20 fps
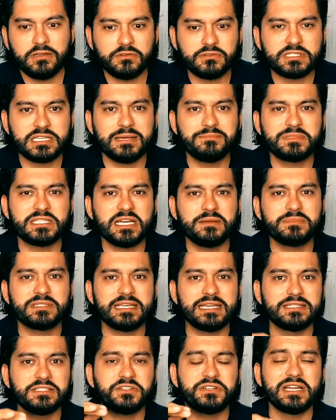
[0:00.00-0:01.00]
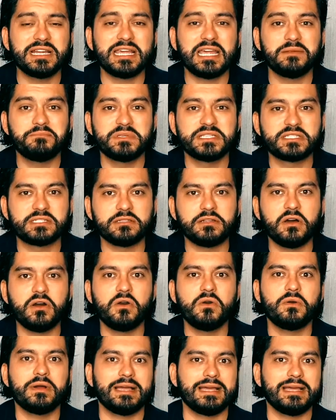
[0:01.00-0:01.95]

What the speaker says: sometimes the internet can be slow,